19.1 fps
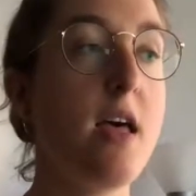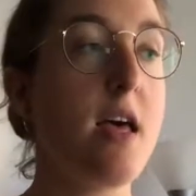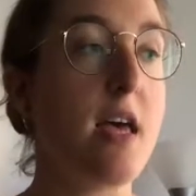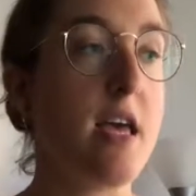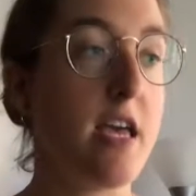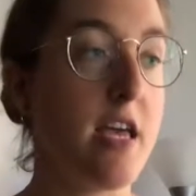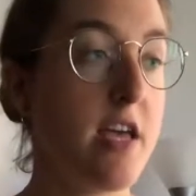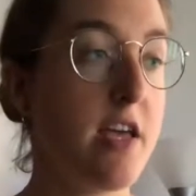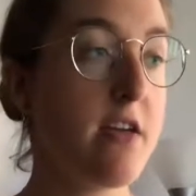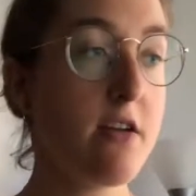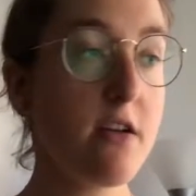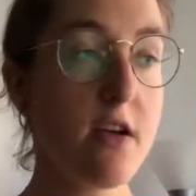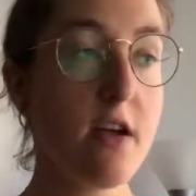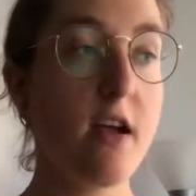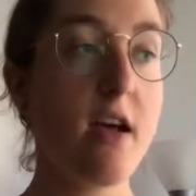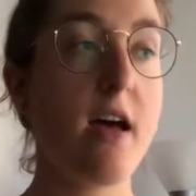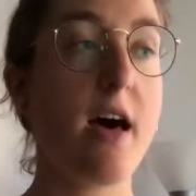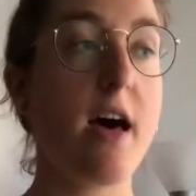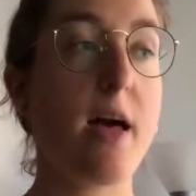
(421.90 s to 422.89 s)
Here,
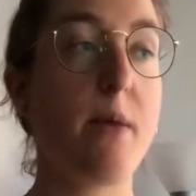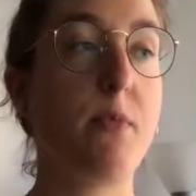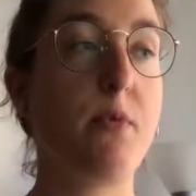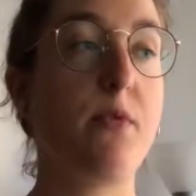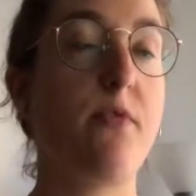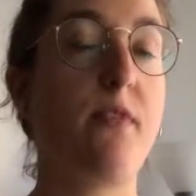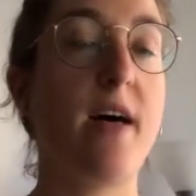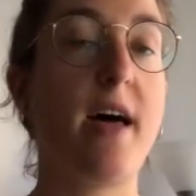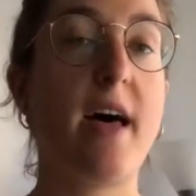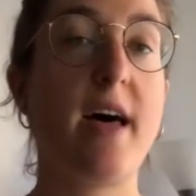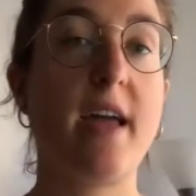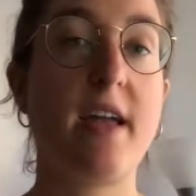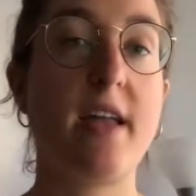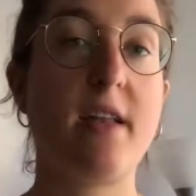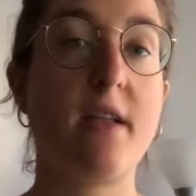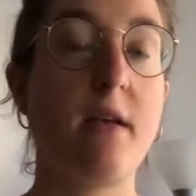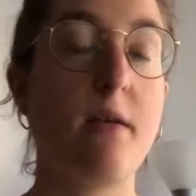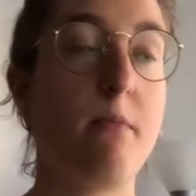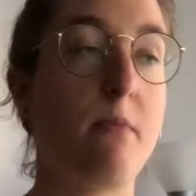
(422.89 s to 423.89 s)
I
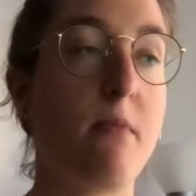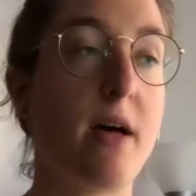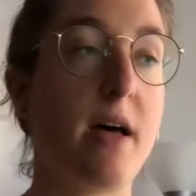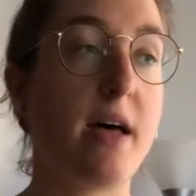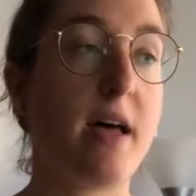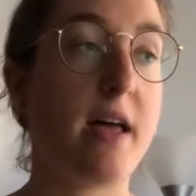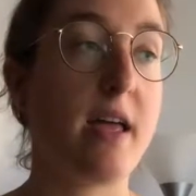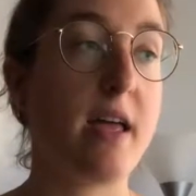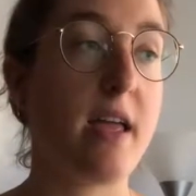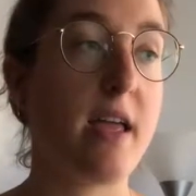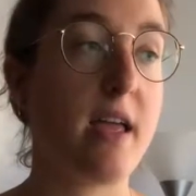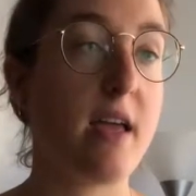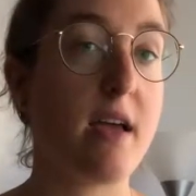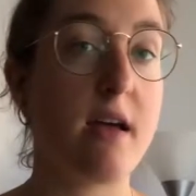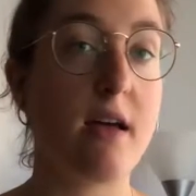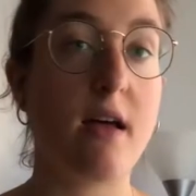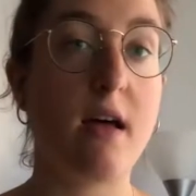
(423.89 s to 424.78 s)
provide my